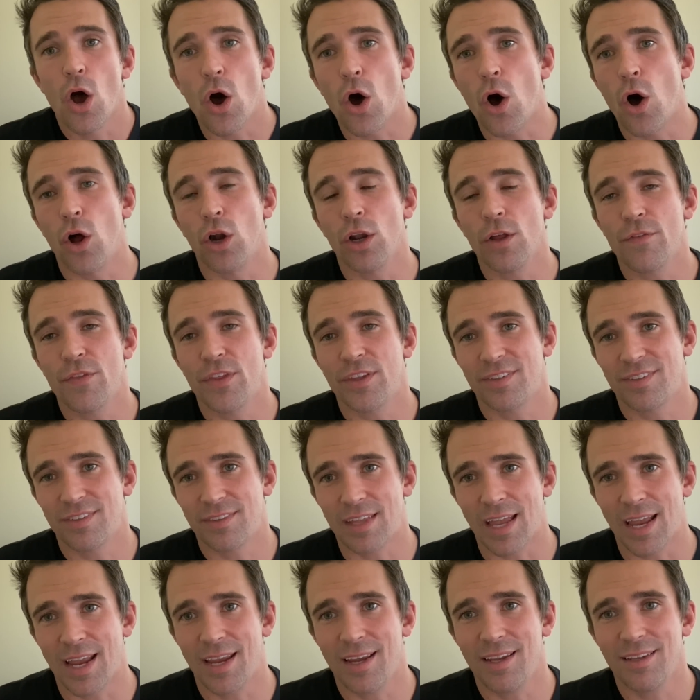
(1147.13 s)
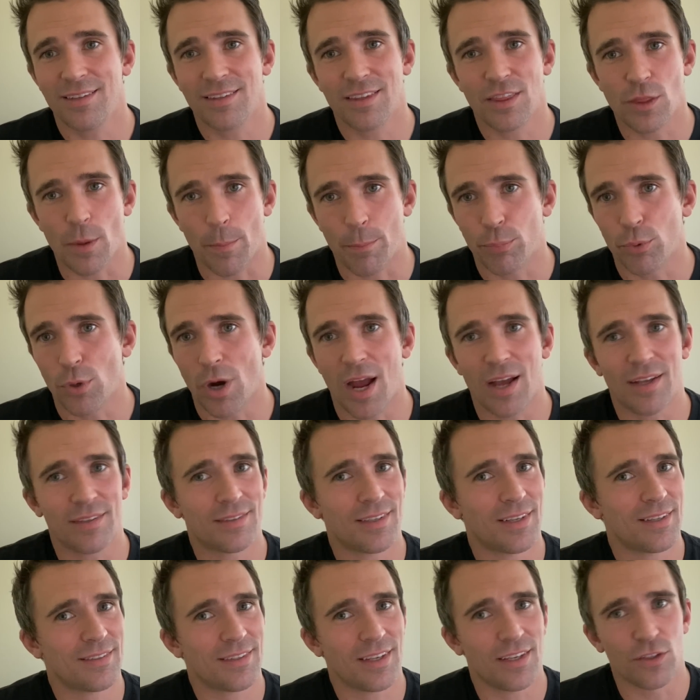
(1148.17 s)
All of the stays, the
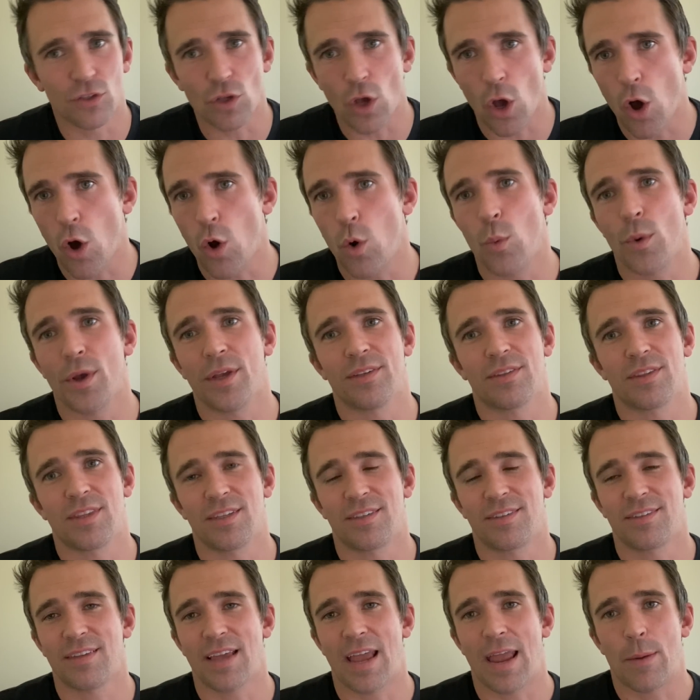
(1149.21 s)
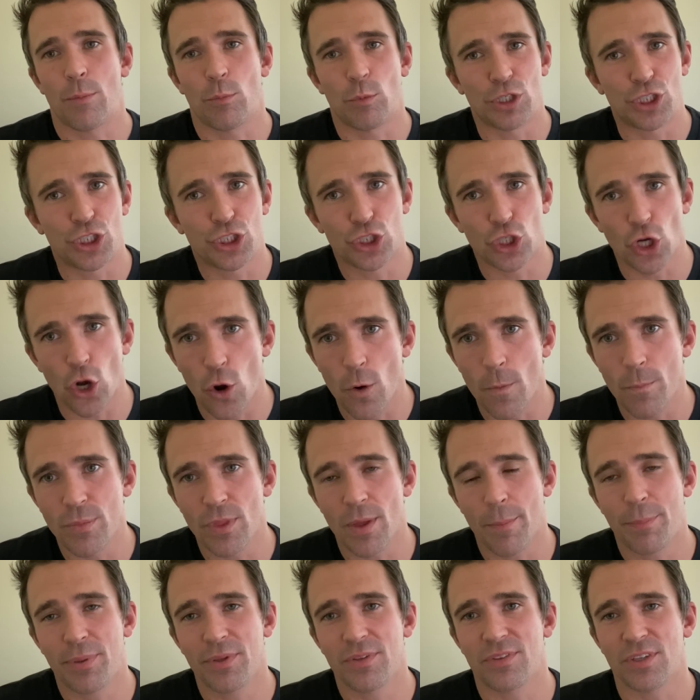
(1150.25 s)
process is always the same. We show them
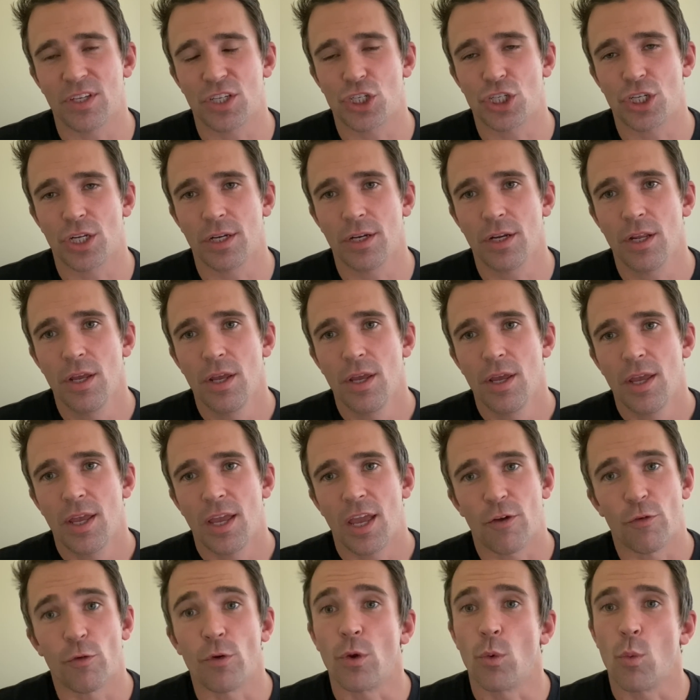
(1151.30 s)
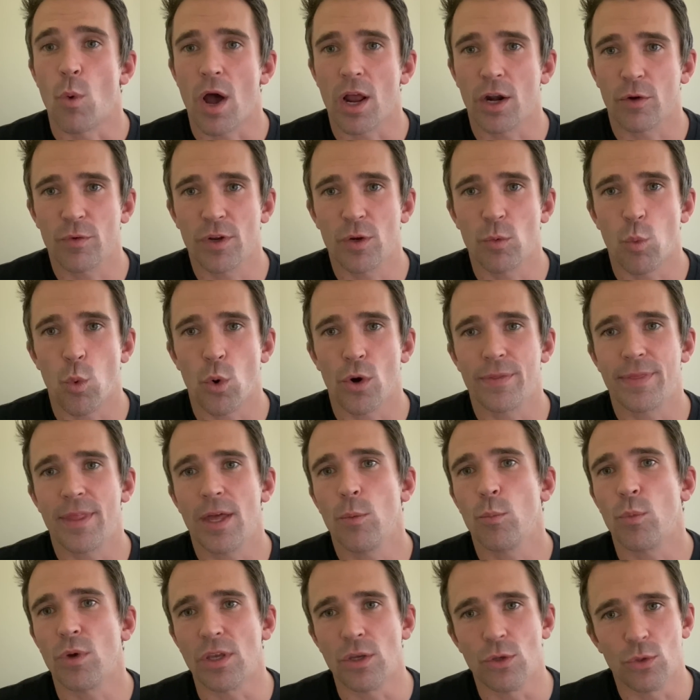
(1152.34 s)
the position If we want to reward
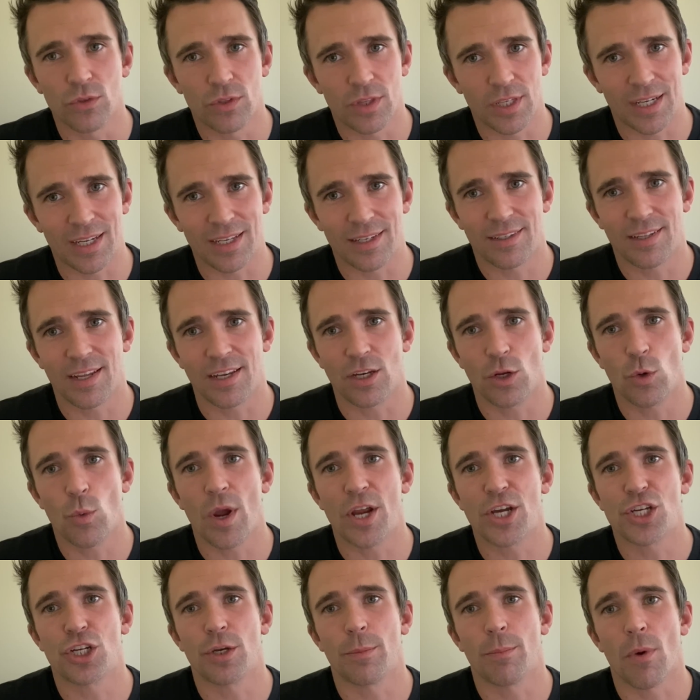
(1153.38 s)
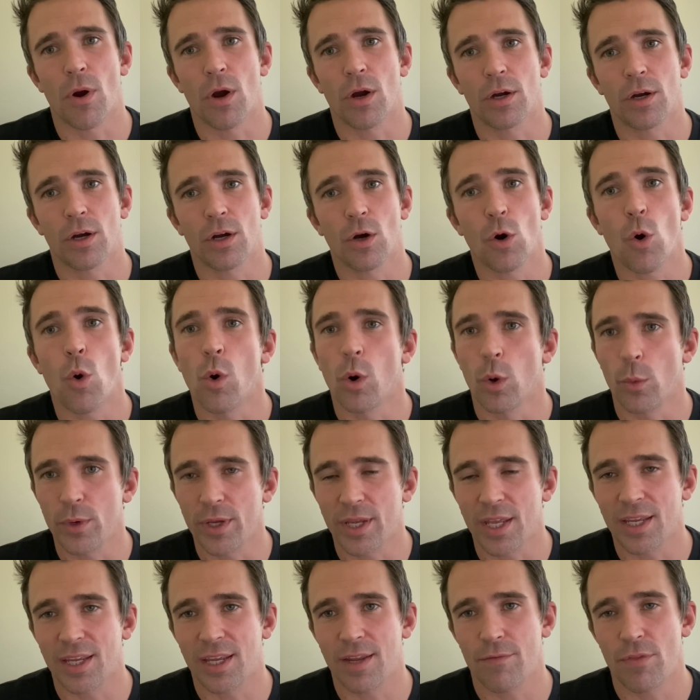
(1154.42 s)
them, we use the continuation marker, or we
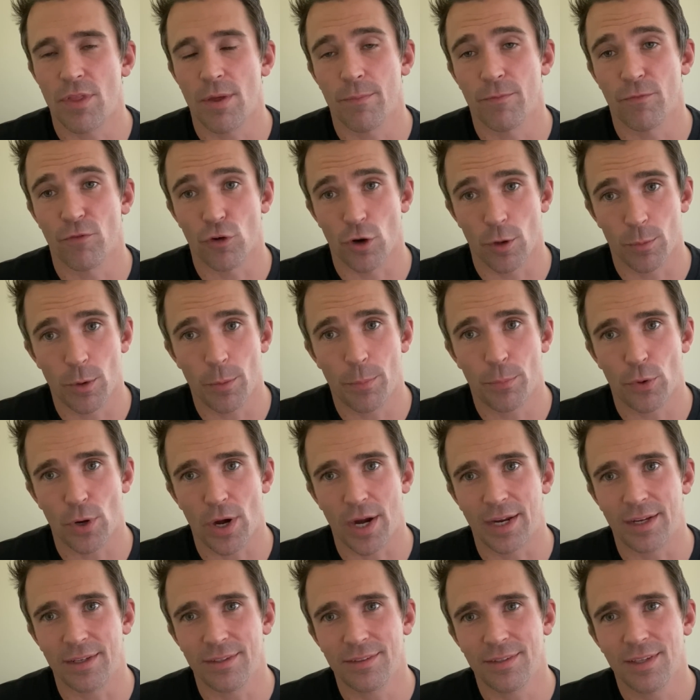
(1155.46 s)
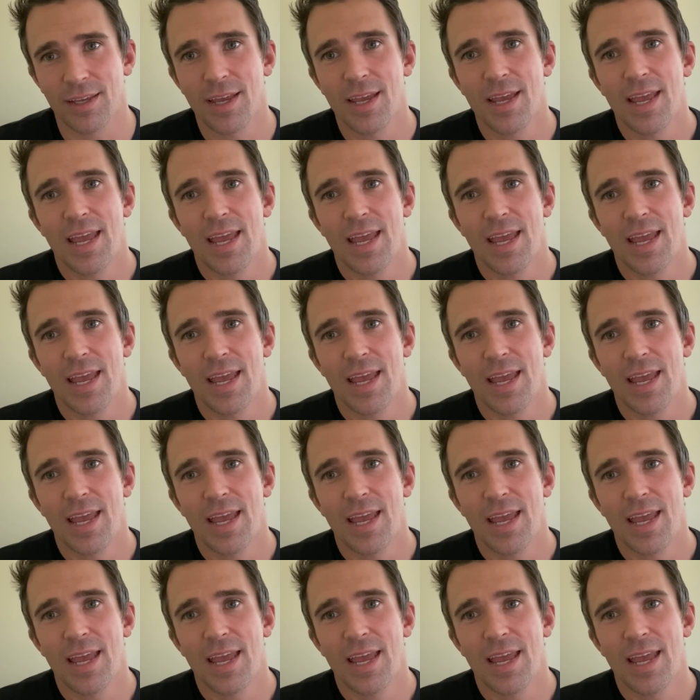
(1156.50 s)
can give them verbal praise.